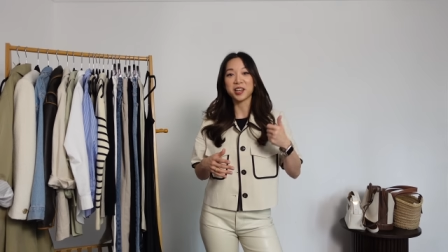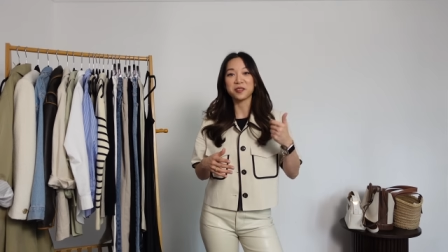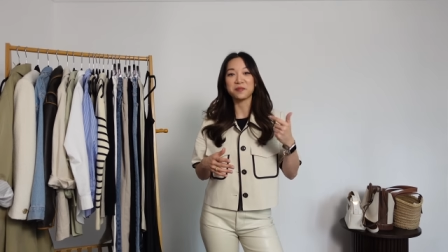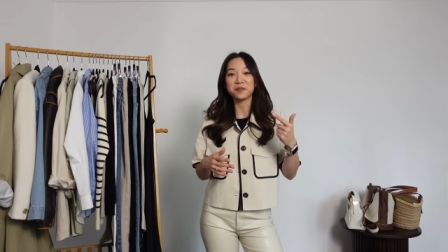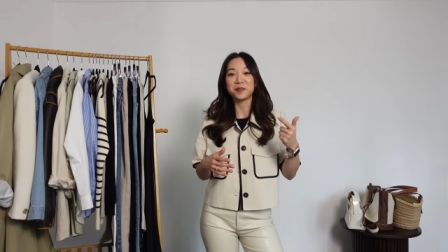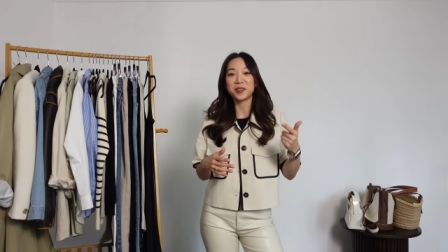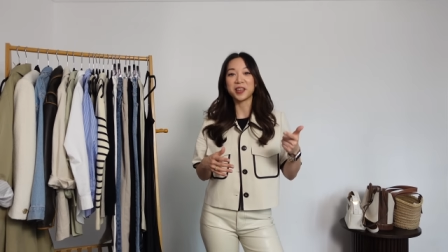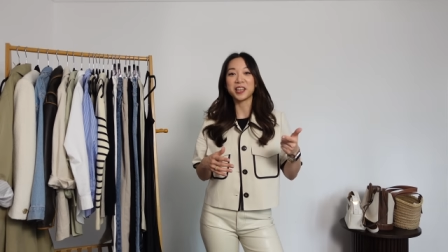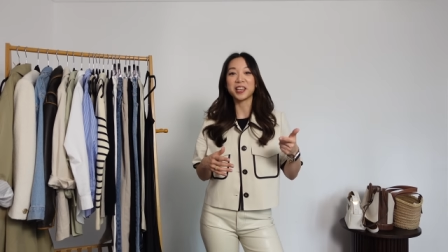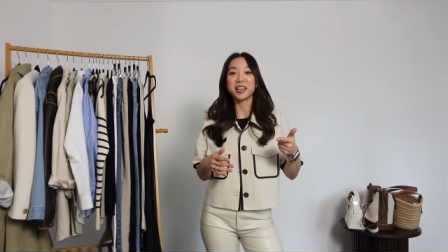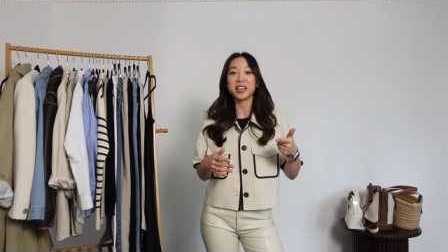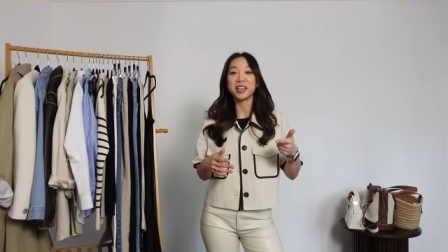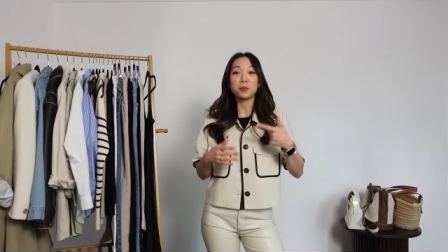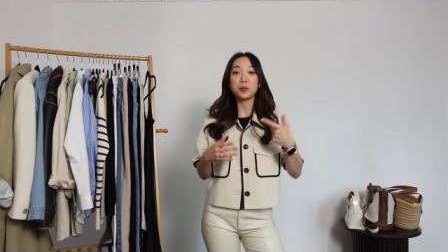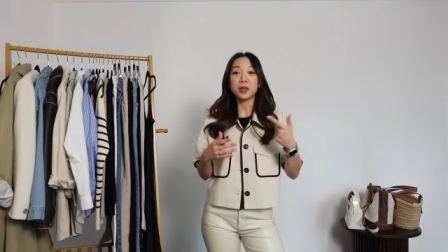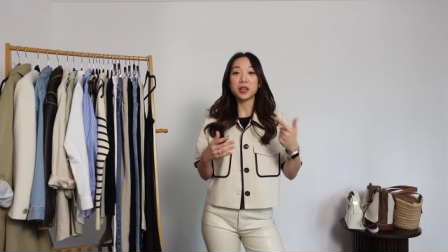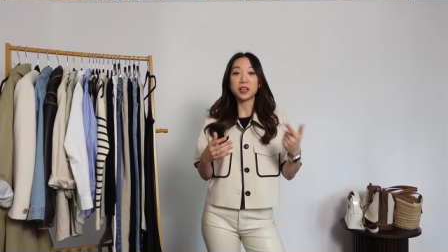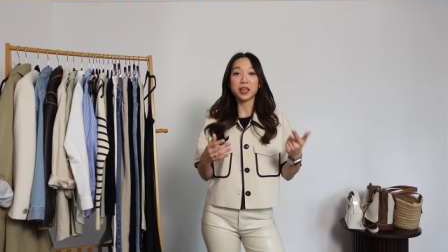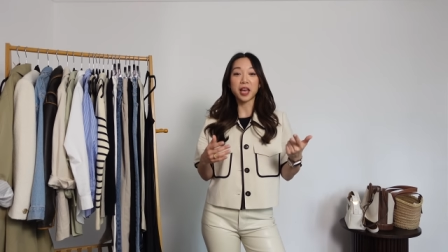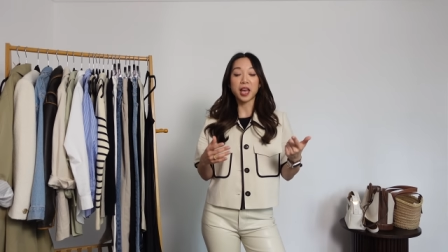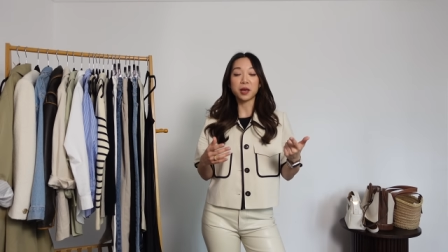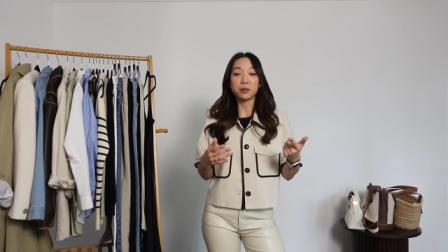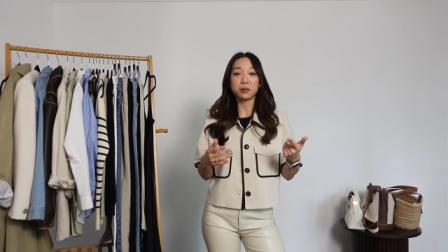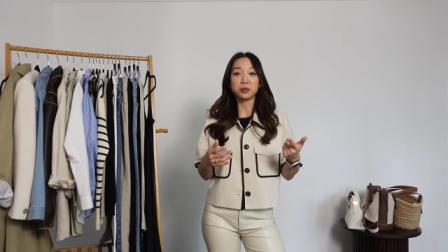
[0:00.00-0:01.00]
and B,
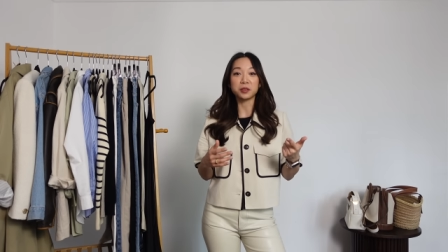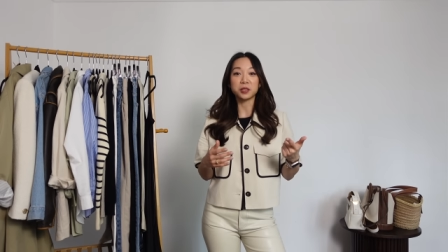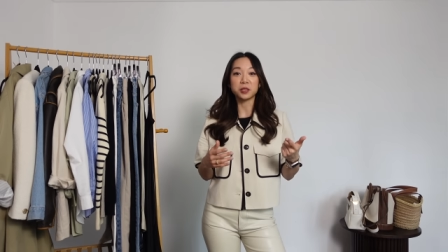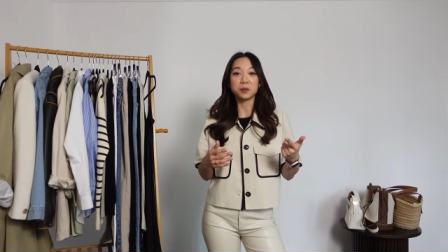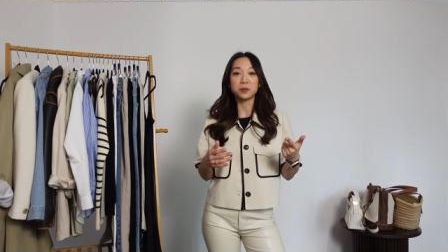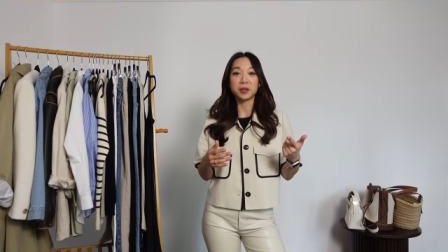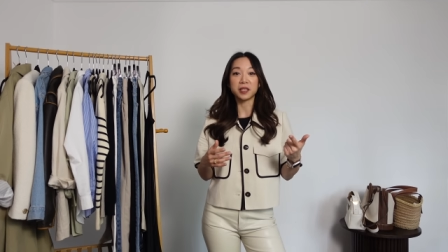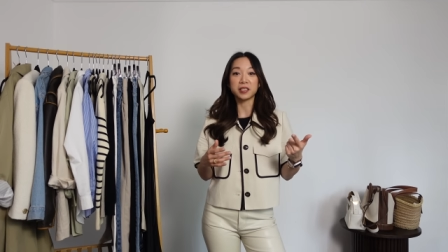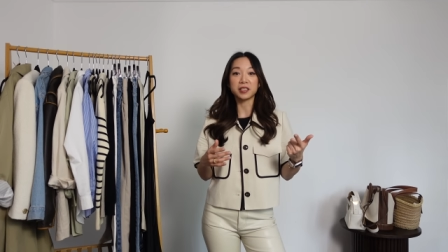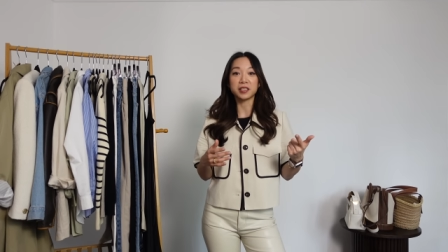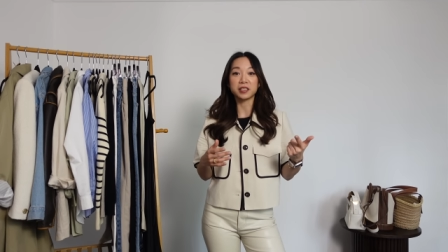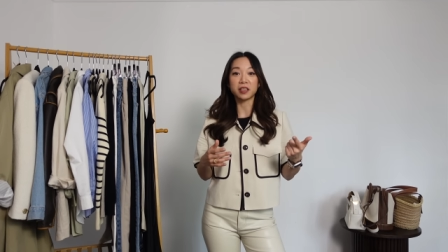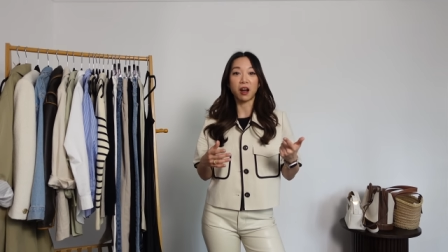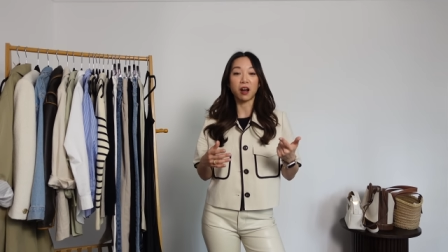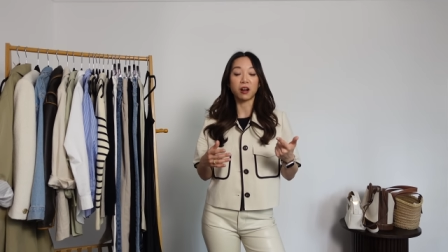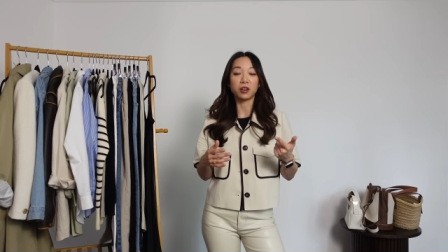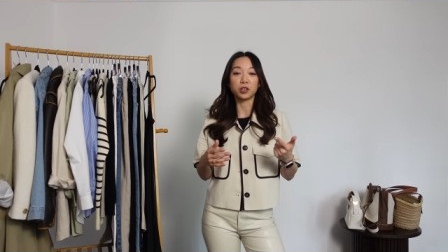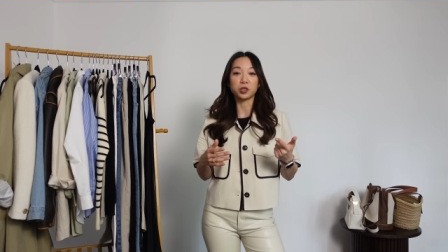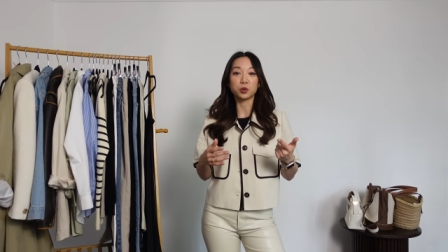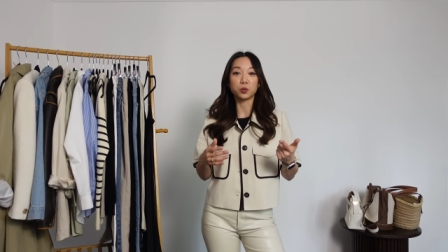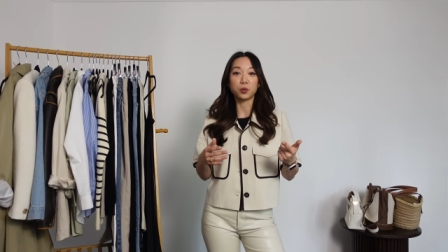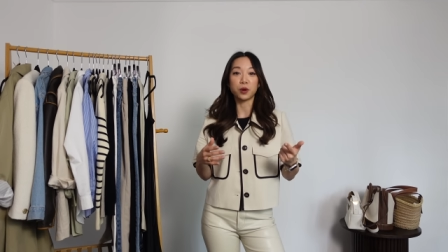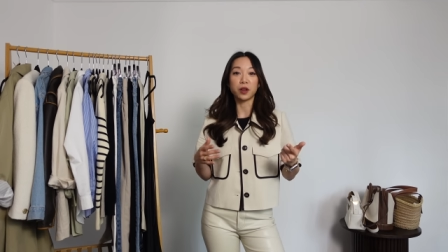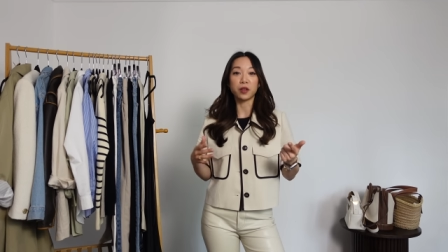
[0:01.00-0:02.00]
being able to be
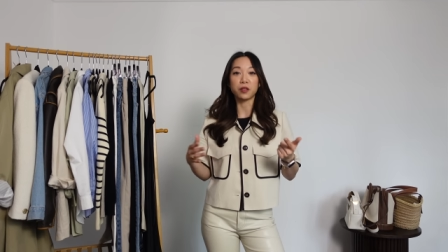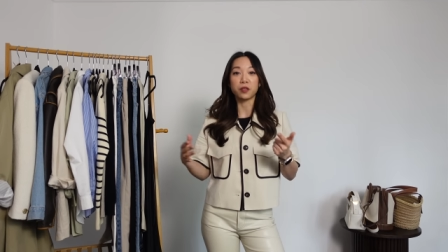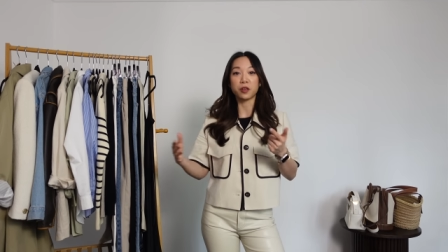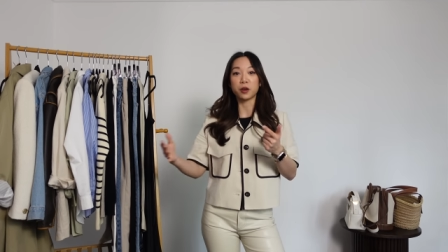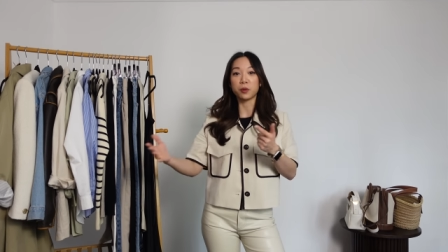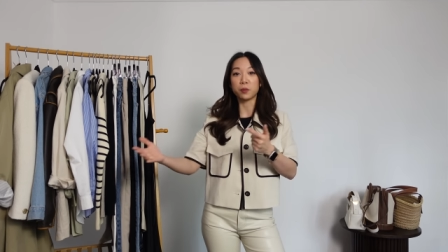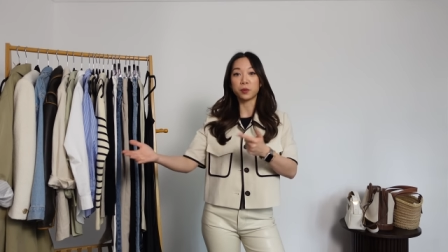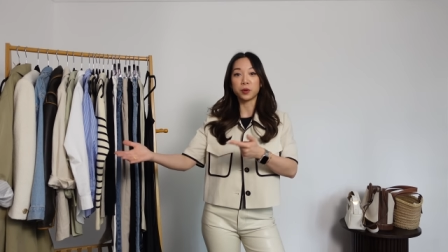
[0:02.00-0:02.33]
styled with a